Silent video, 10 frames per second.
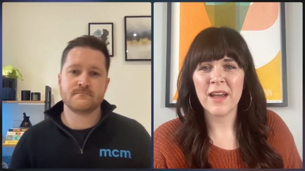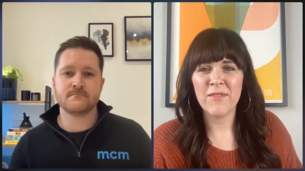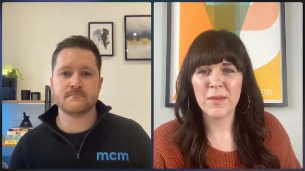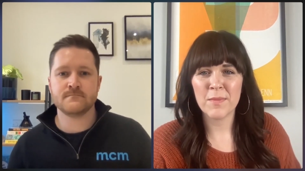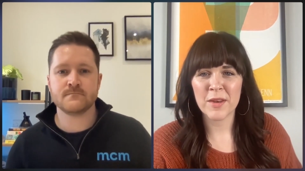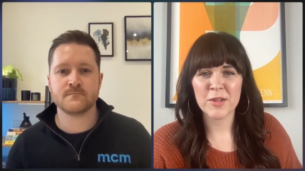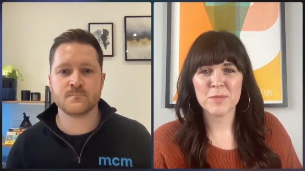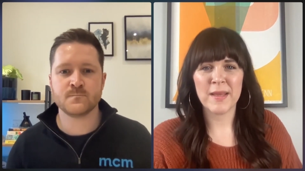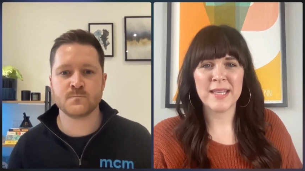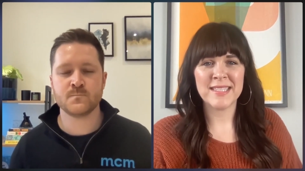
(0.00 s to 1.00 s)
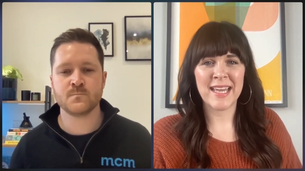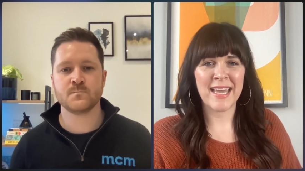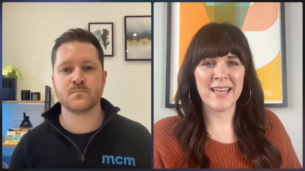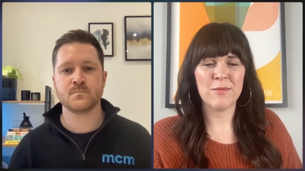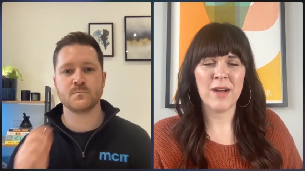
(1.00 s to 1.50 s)
Speaker 1: event planners may
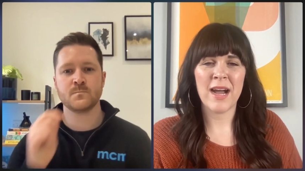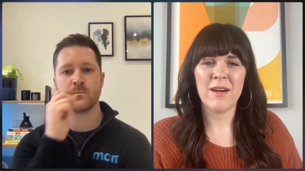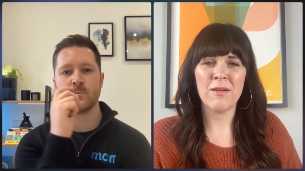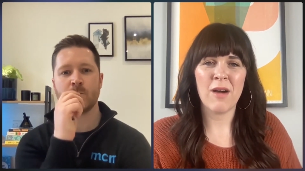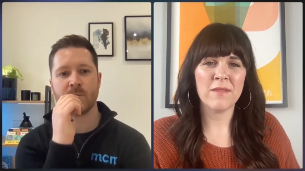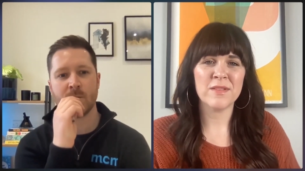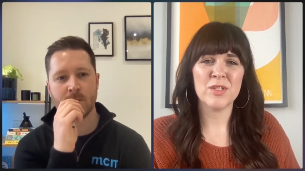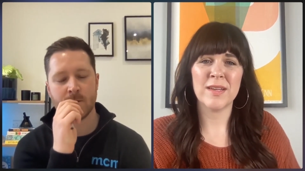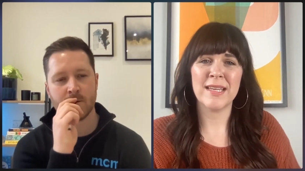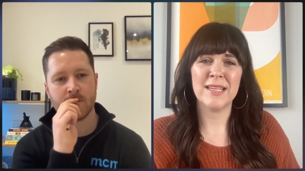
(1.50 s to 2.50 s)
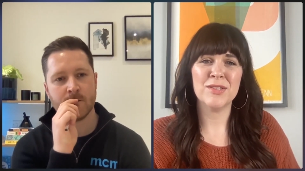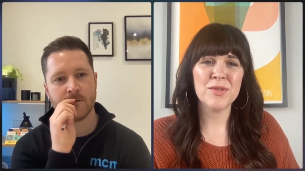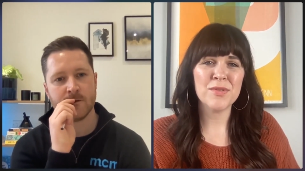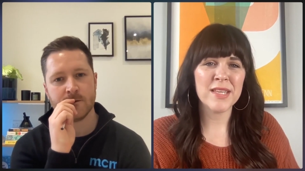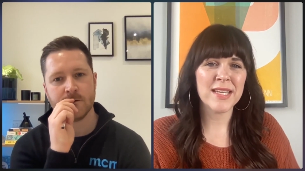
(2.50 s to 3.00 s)
say, well, how often do I need to
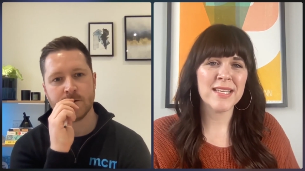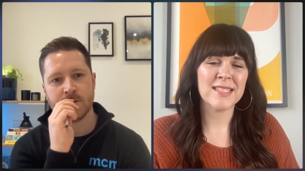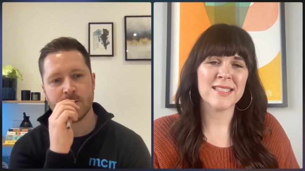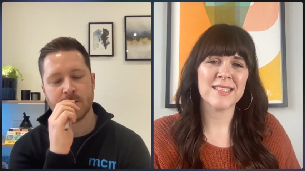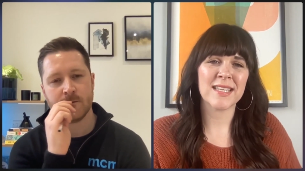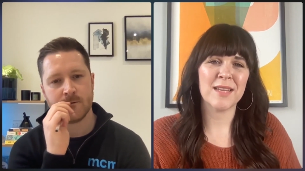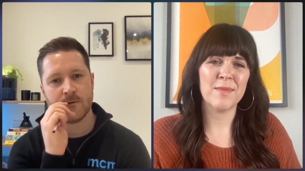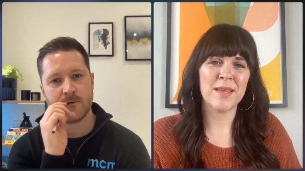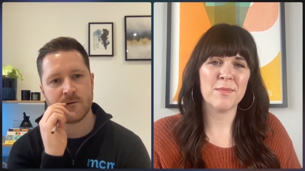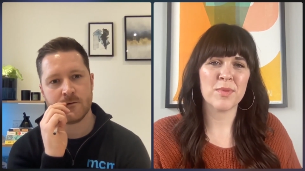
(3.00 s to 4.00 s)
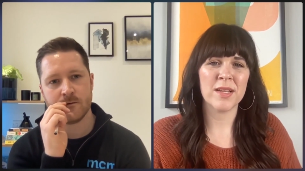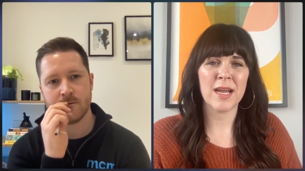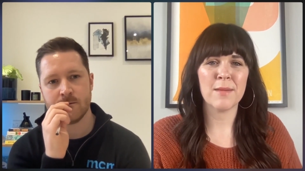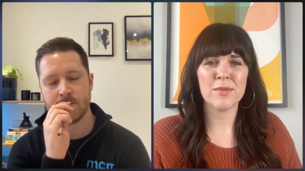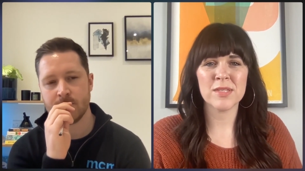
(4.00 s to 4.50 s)
do this? Is this going to be pretty
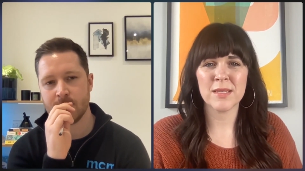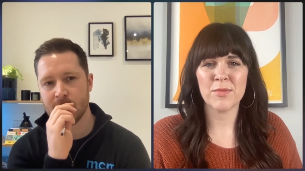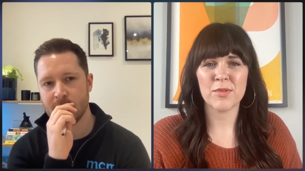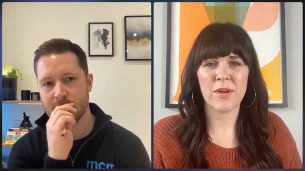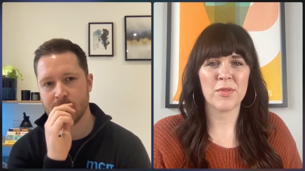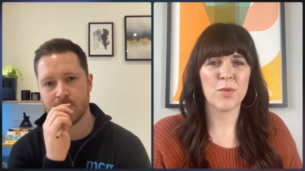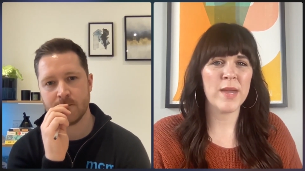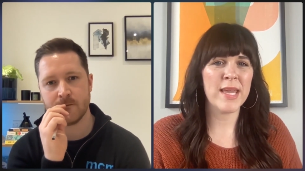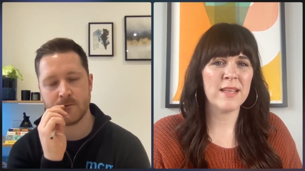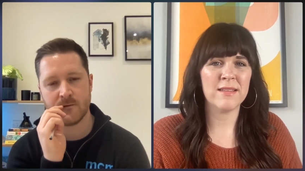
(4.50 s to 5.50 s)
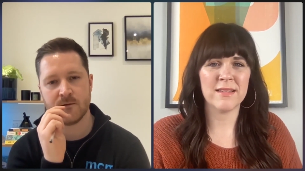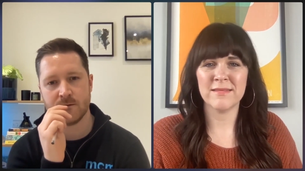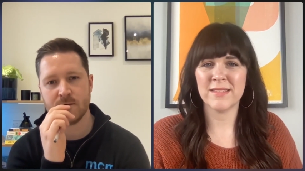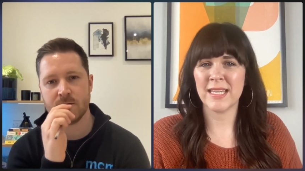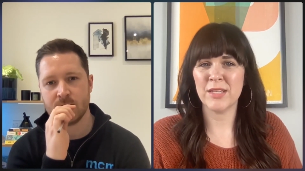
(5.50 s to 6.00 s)
cumbersome throughout the week?
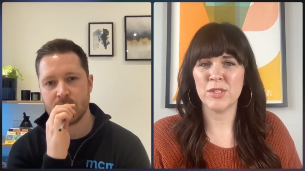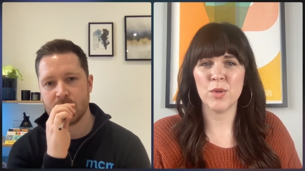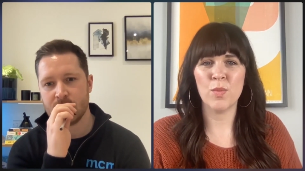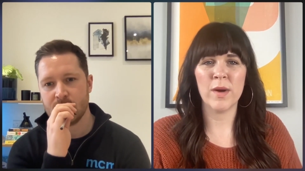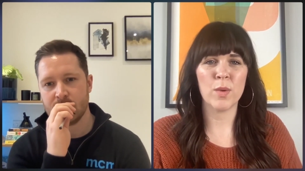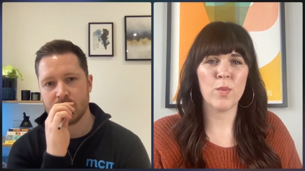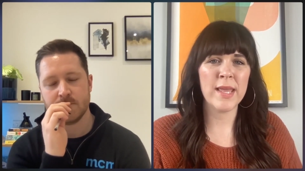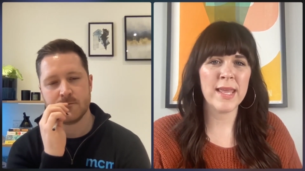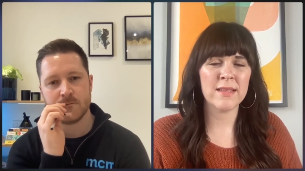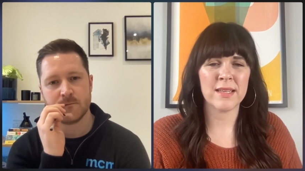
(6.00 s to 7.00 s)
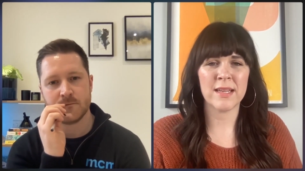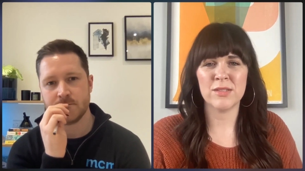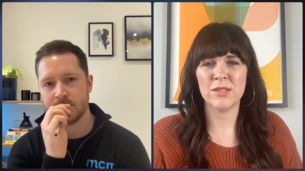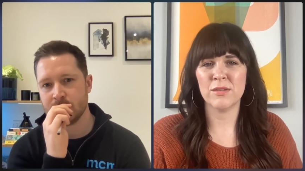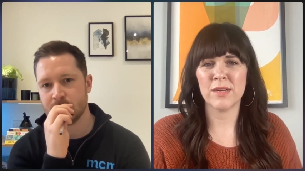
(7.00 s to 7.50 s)
Can, can I do one a week? Can I
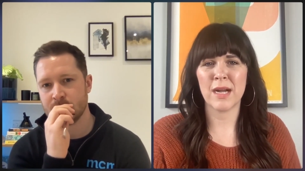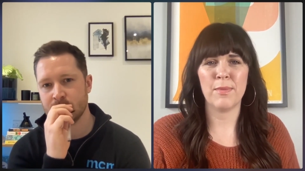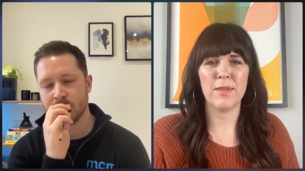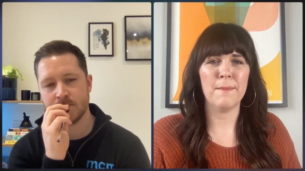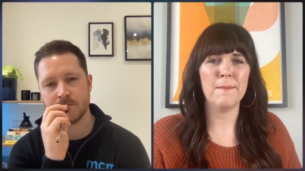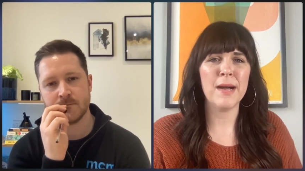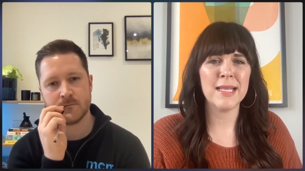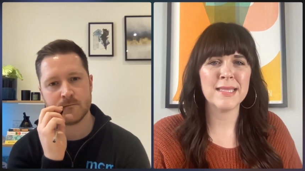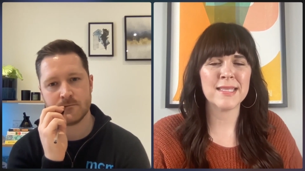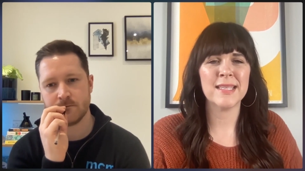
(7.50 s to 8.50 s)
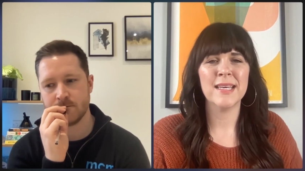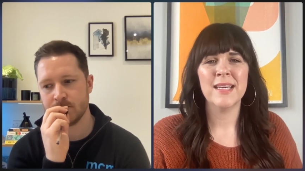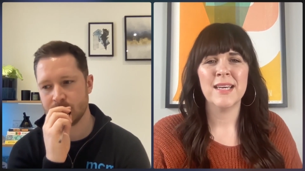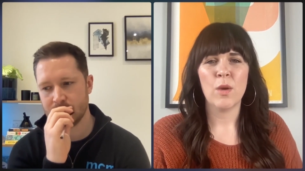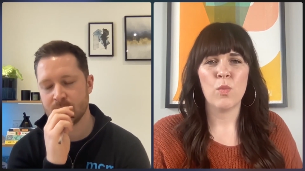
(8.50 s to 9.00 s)
do a couple of months?
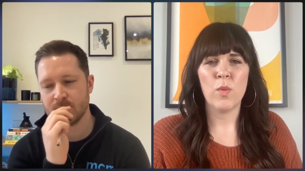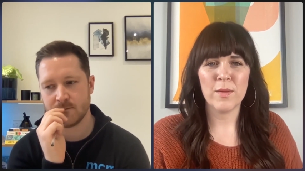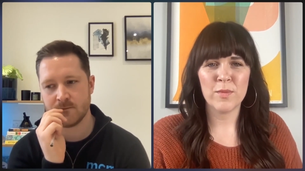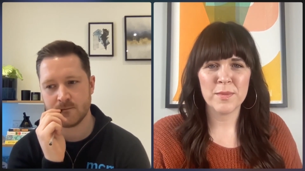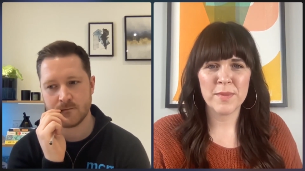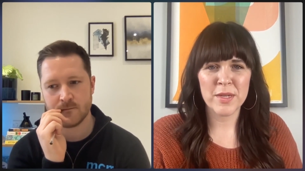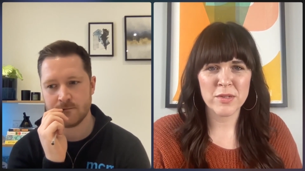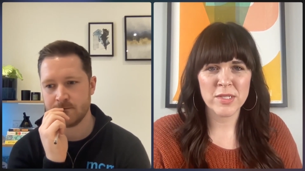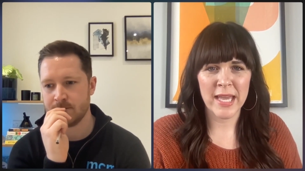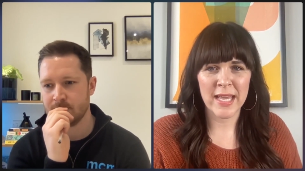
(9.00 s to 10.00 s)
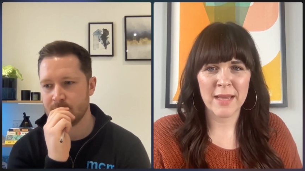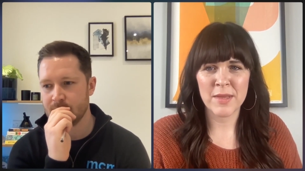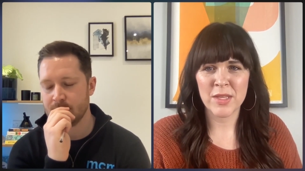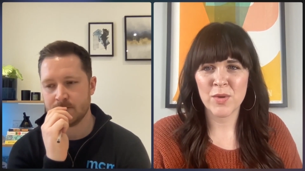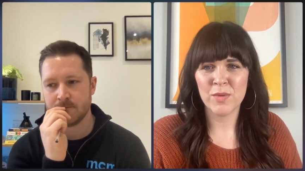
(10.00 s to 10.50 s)
What would be your take? I
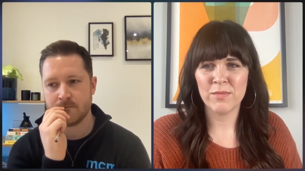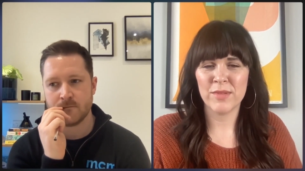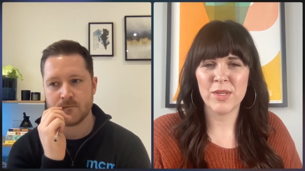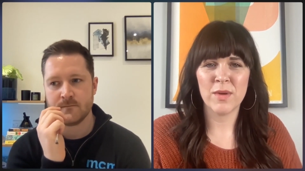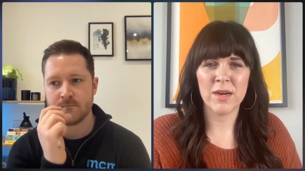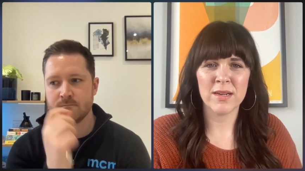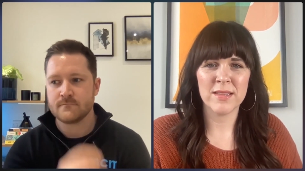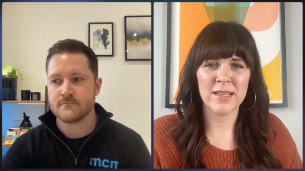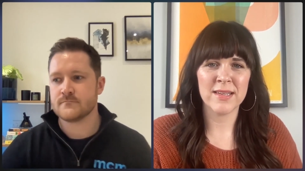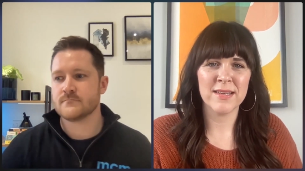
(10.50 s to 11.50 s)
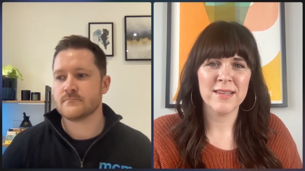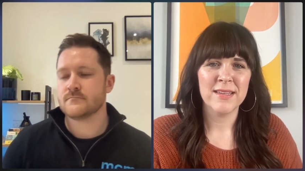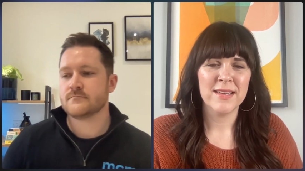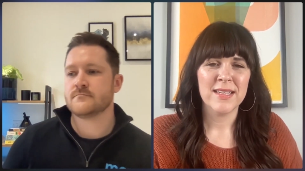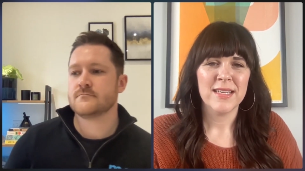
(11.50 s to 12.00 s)
mean, you you are the
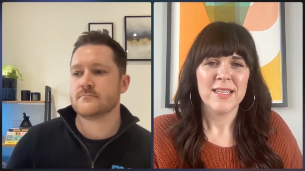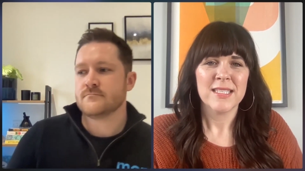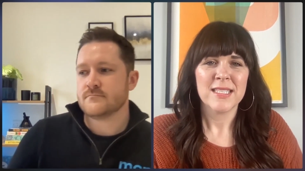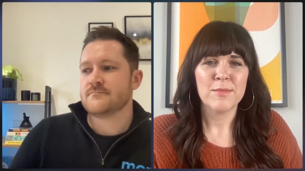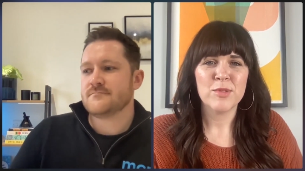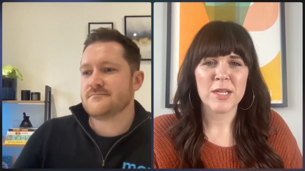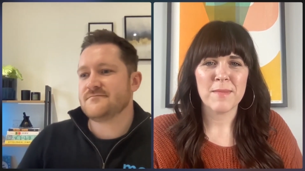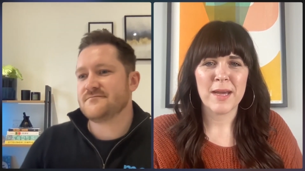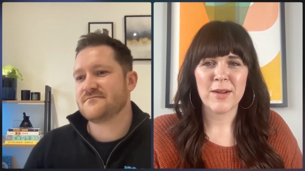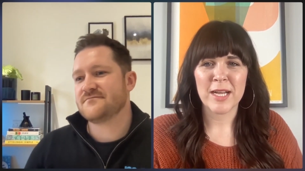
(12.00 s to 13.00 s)
subject matter